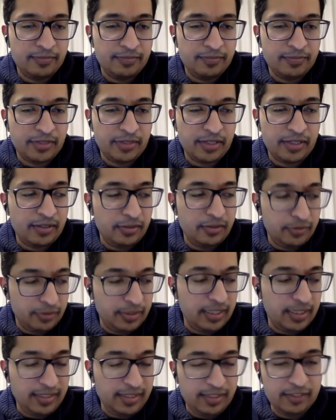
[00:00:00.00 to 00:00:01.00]
Right?
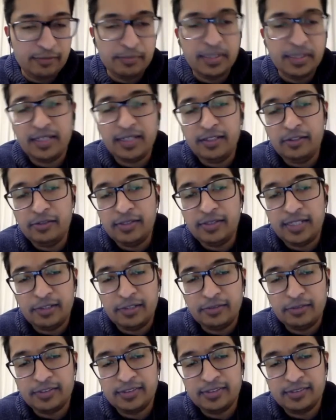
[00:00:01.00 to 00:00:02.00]
He is making you doubt.